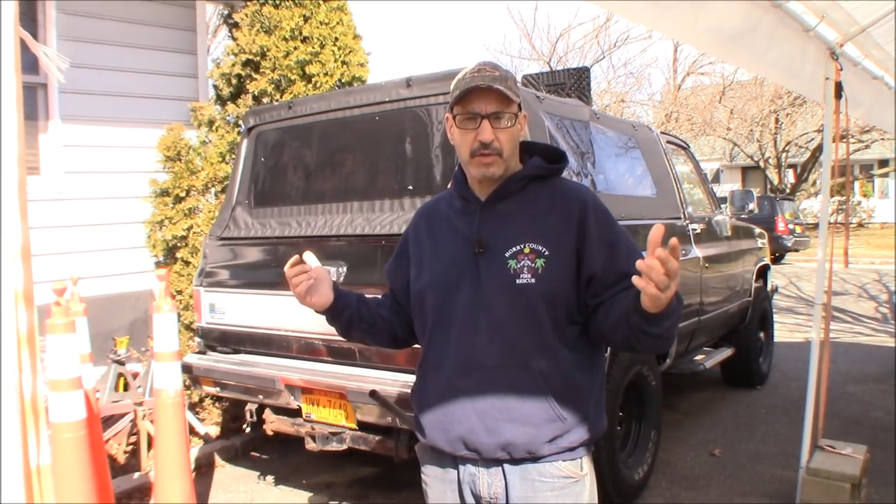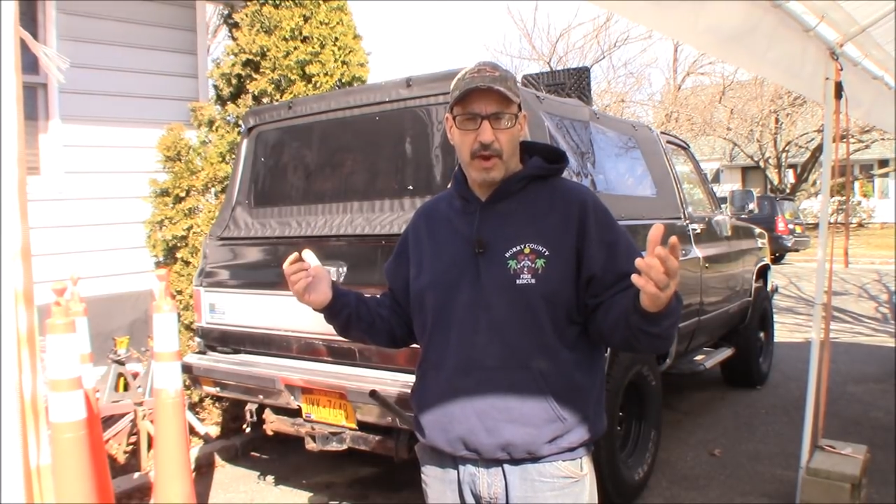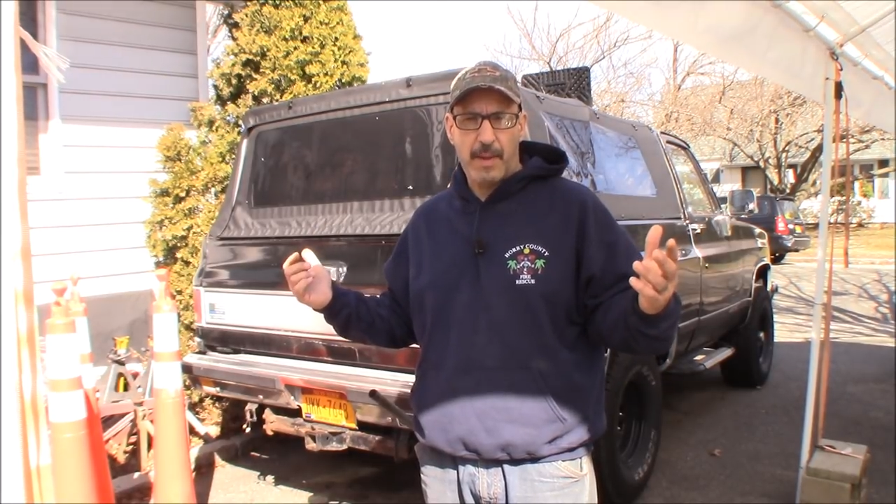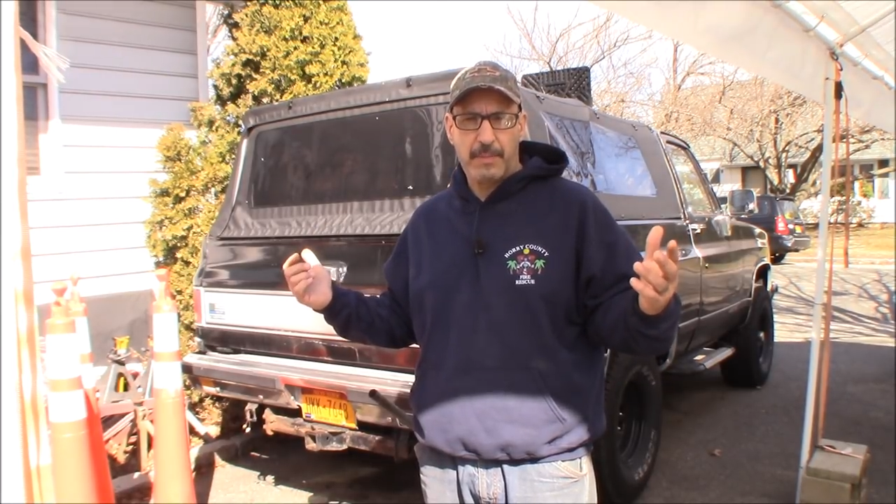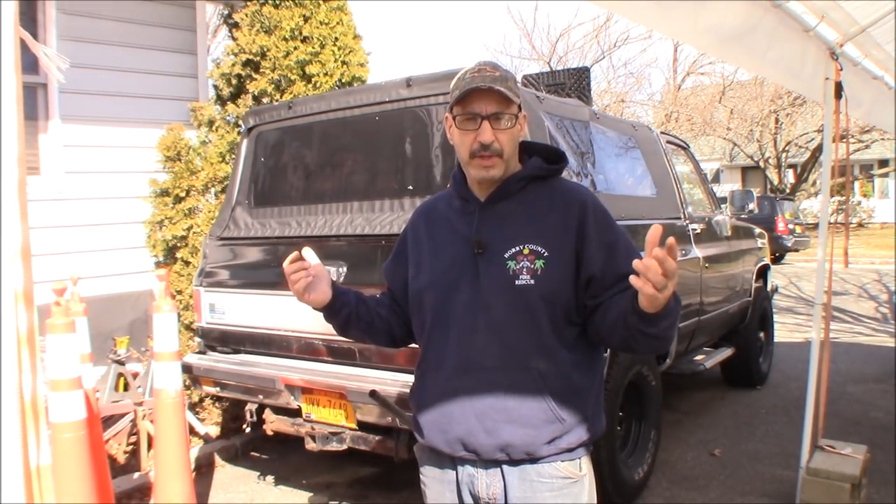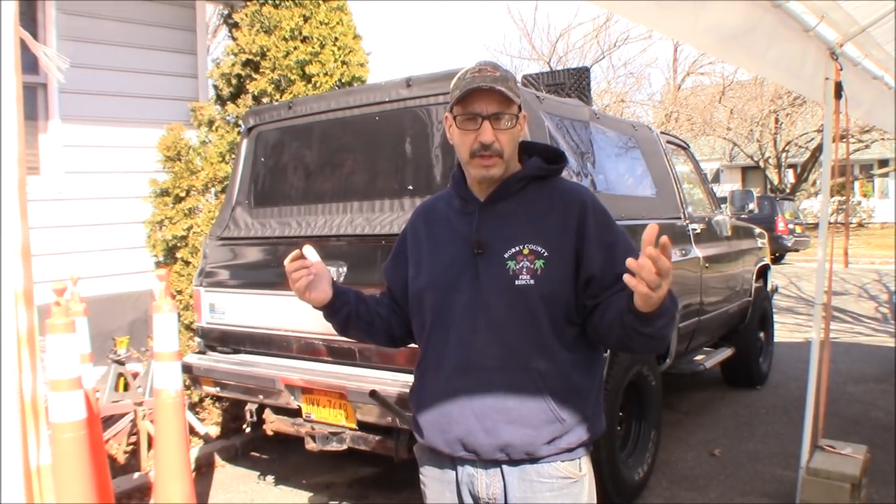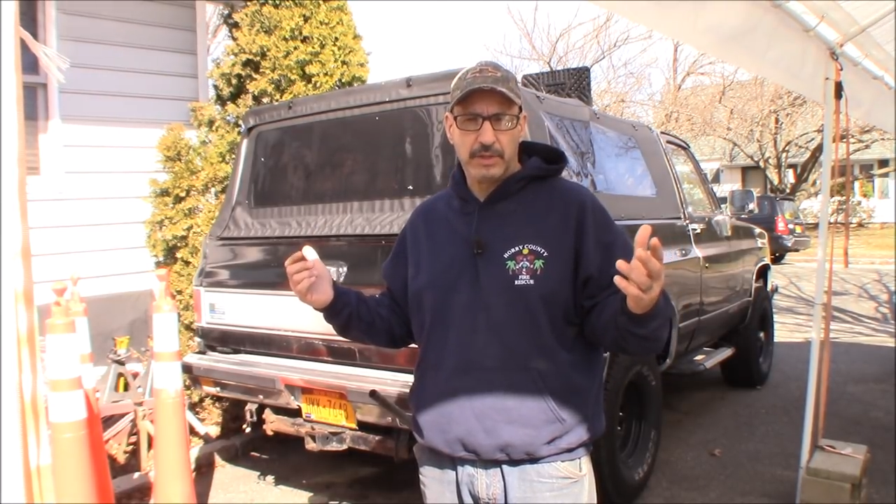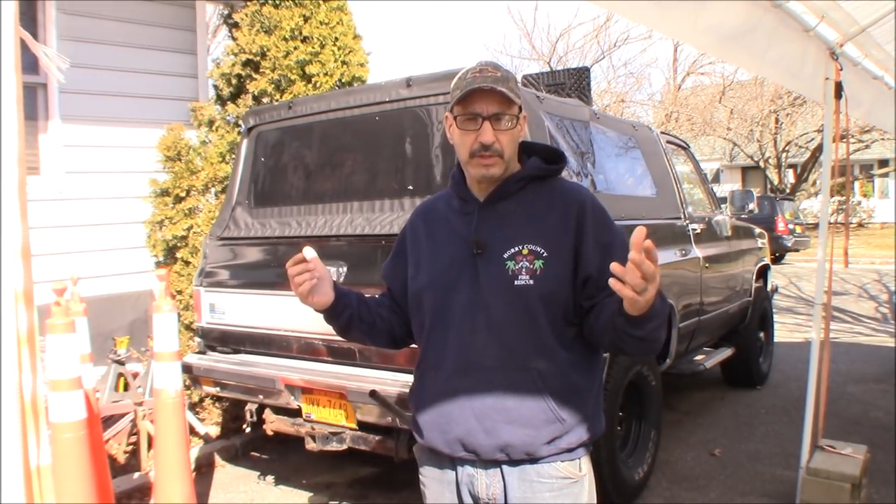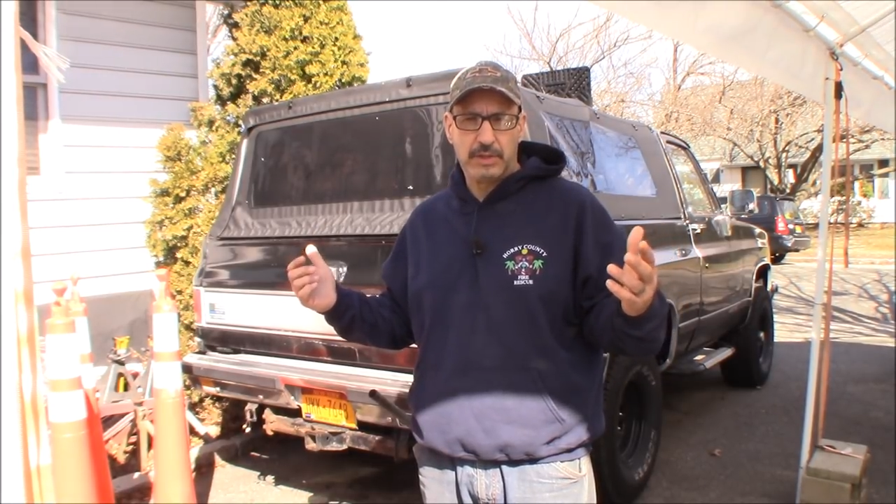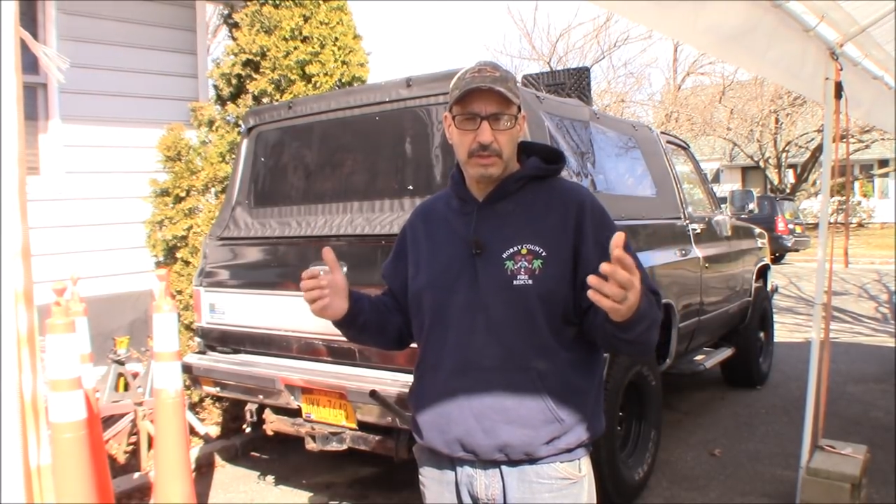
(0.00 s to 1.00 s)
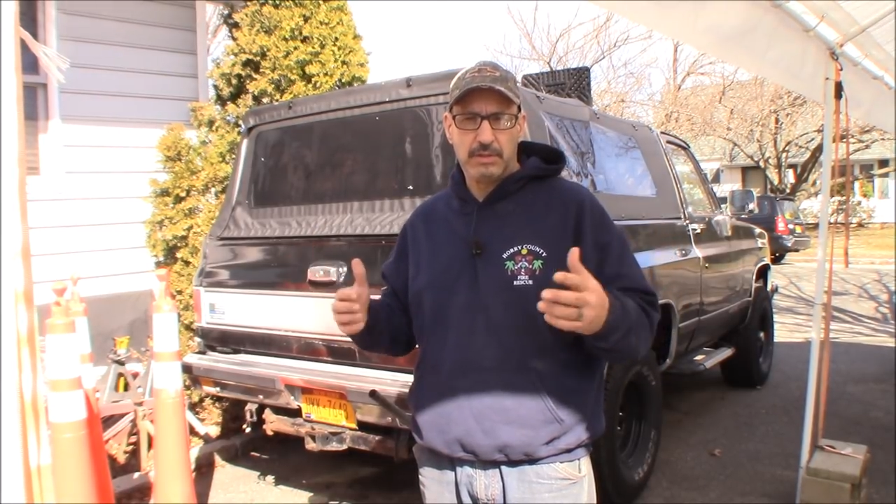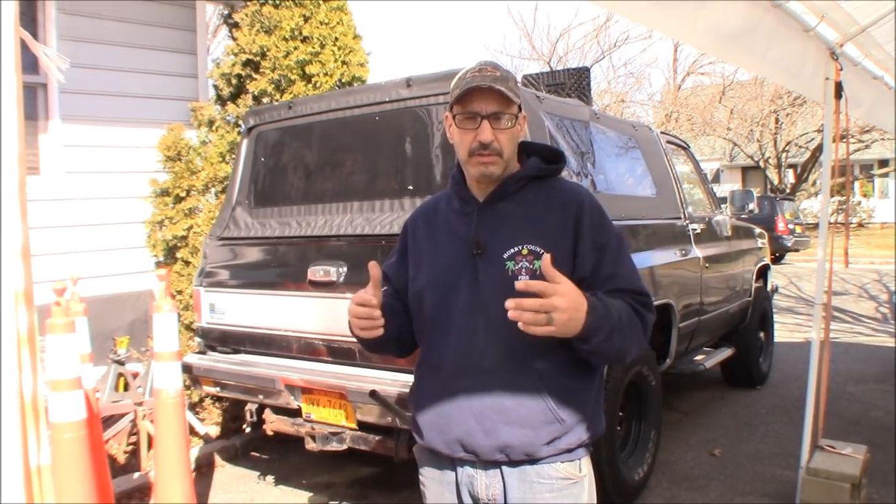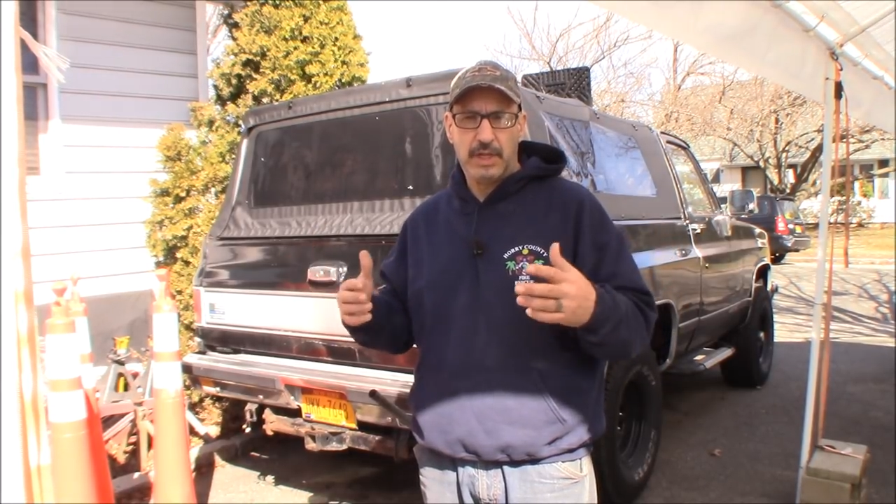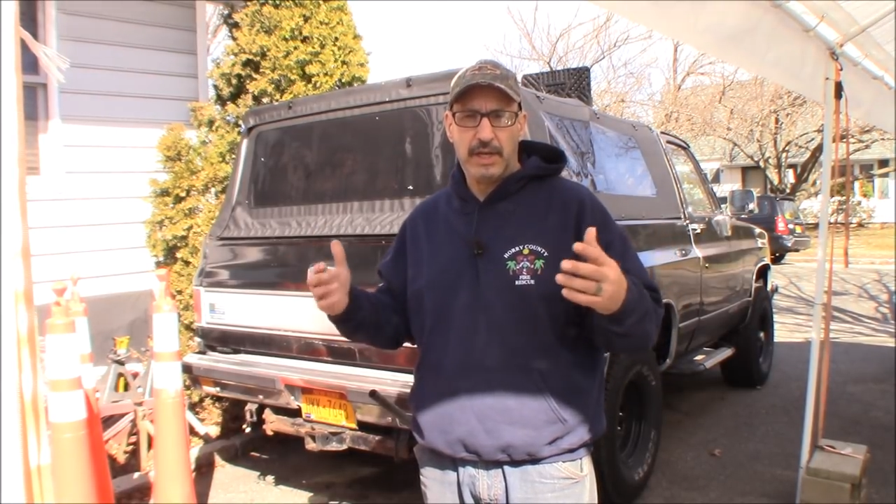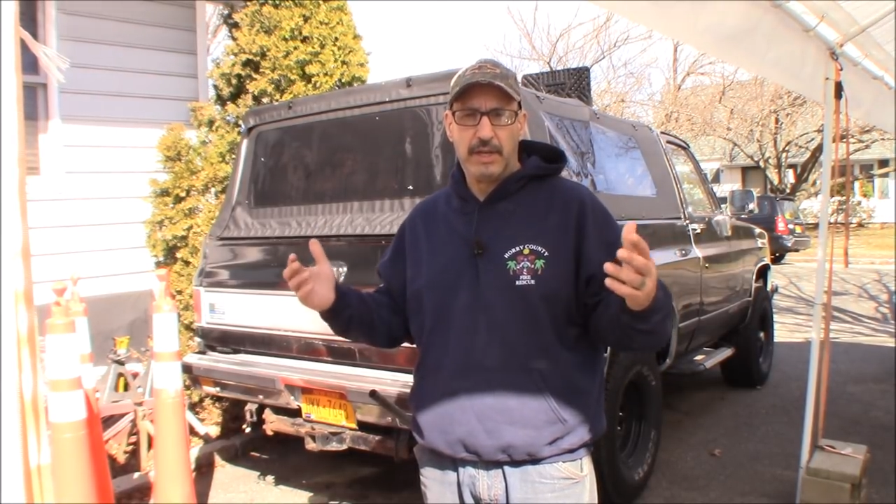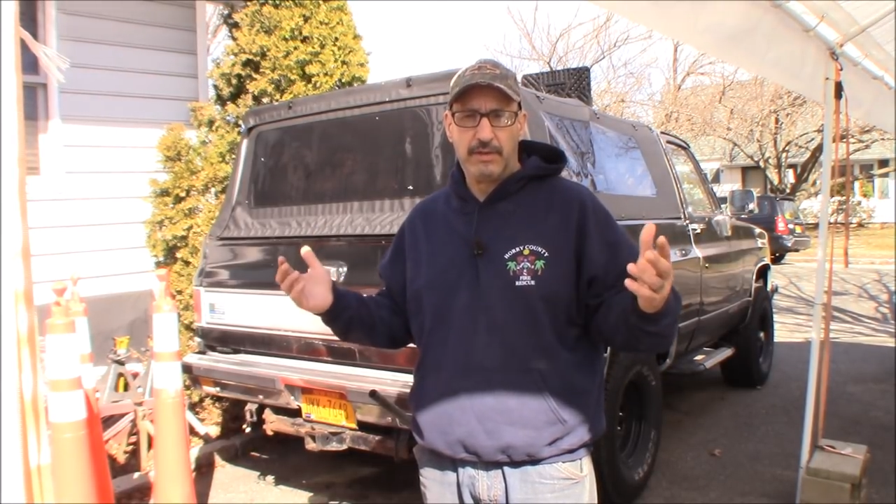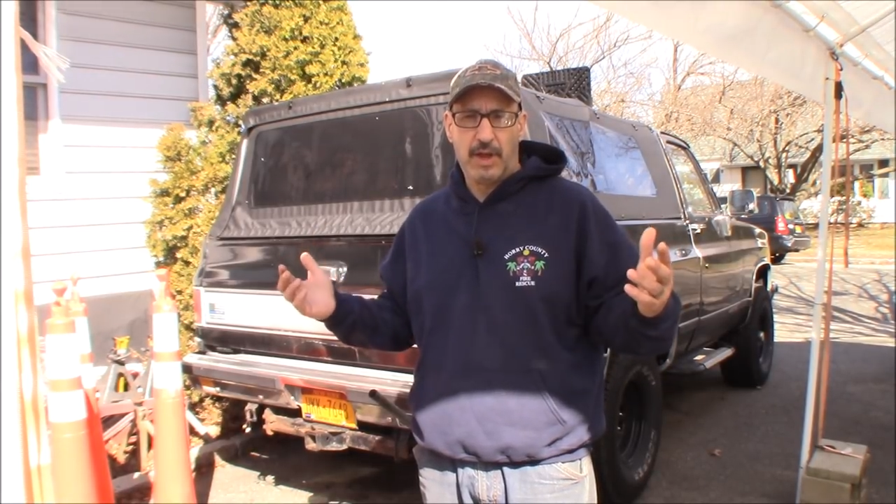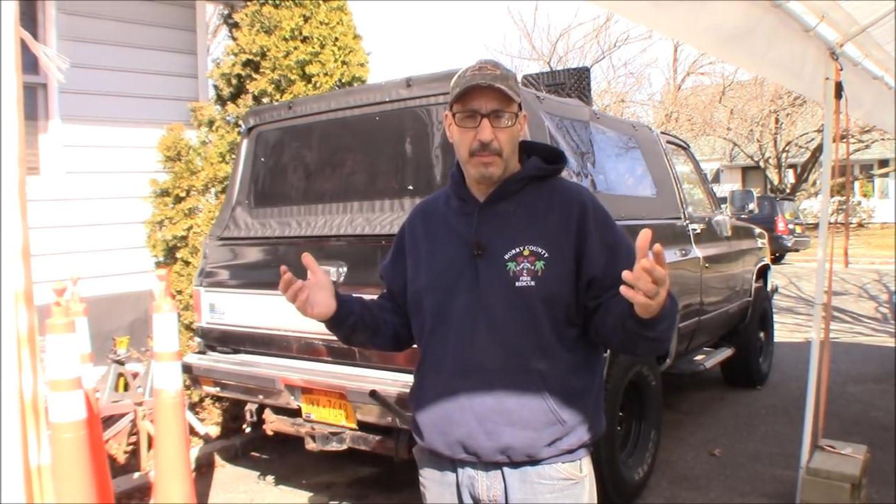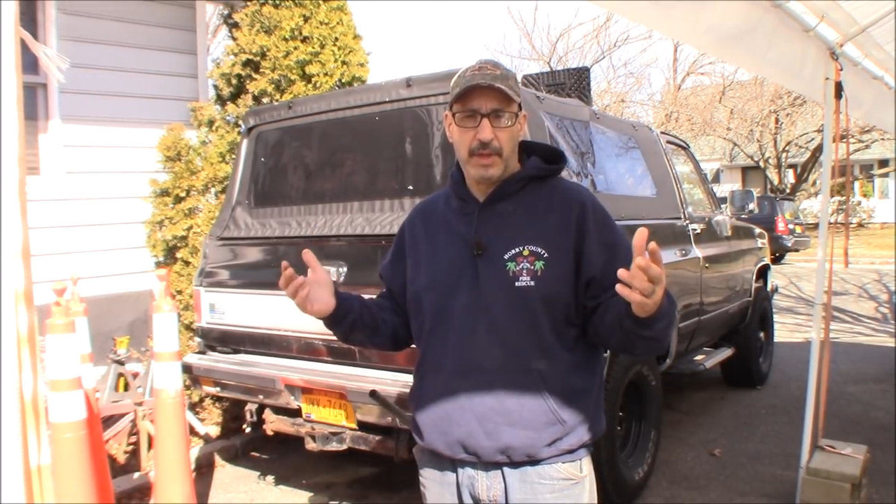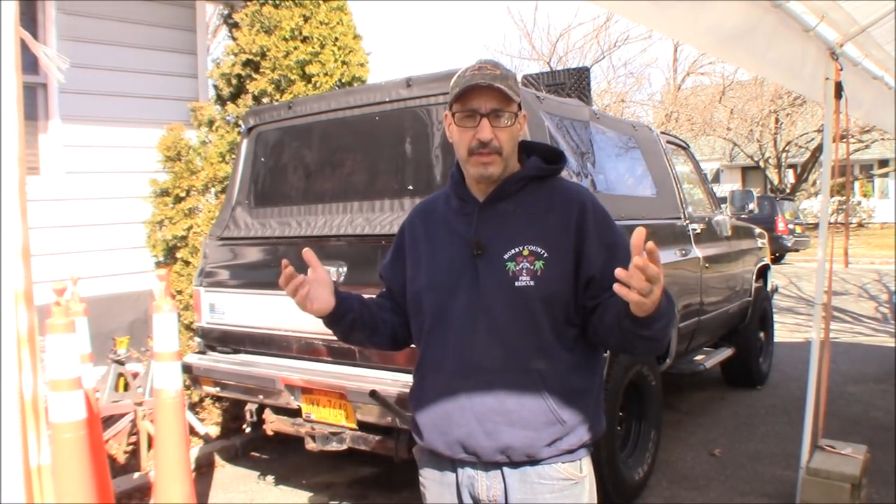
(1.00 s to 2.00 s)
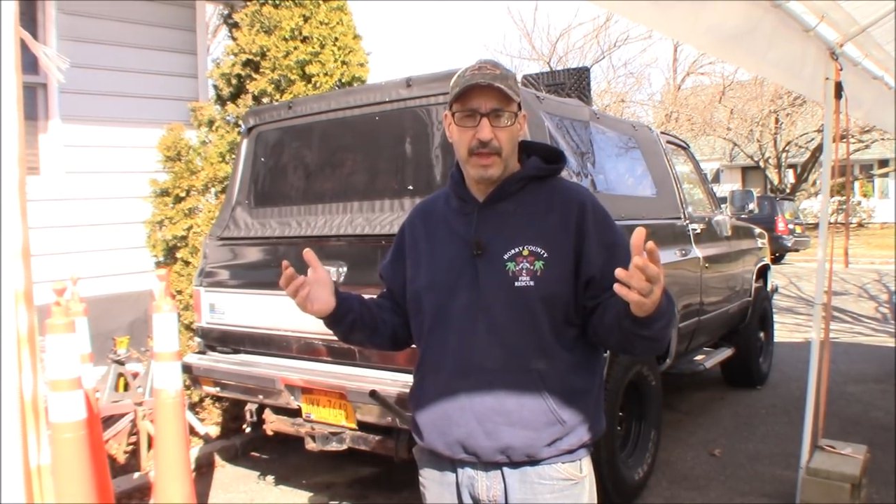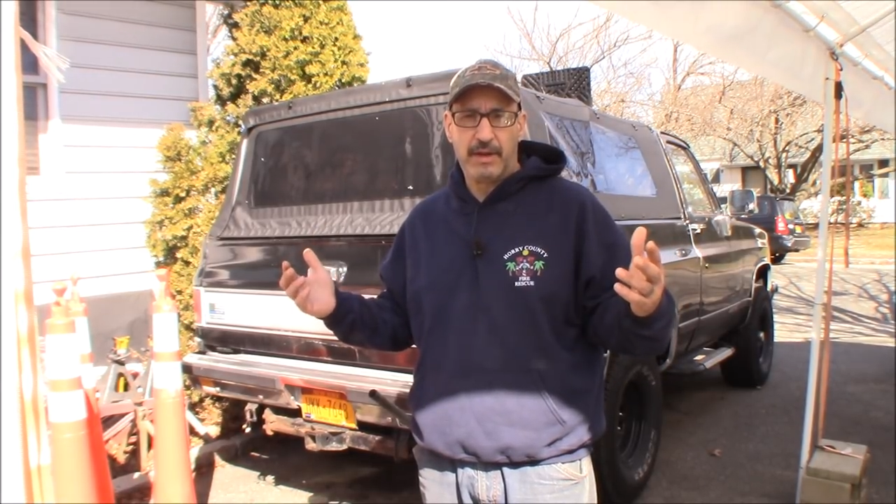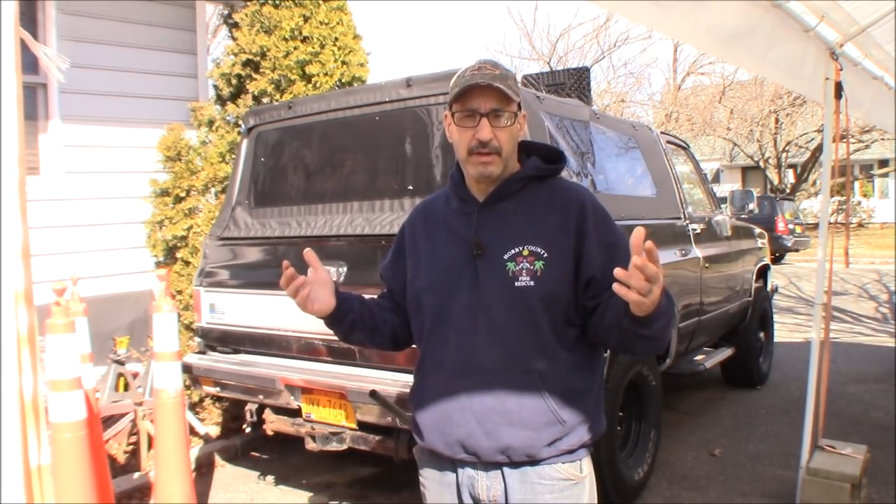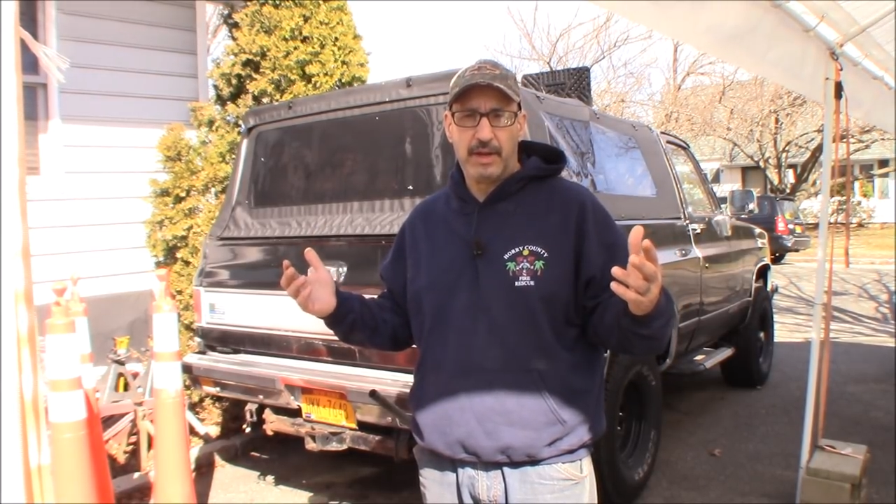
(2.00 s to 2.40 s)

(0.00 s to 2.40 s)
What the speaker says: crap because he didn't tell me that